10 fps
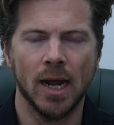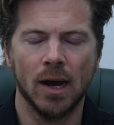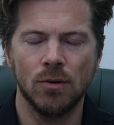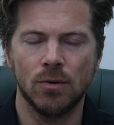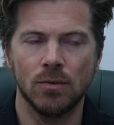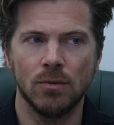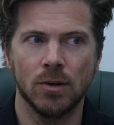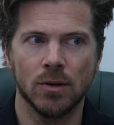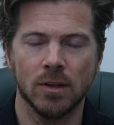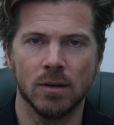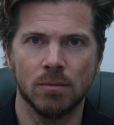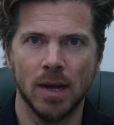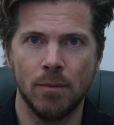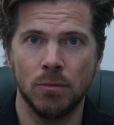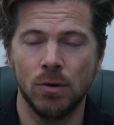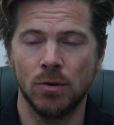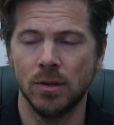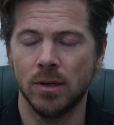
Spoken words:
you now, or look at the camera or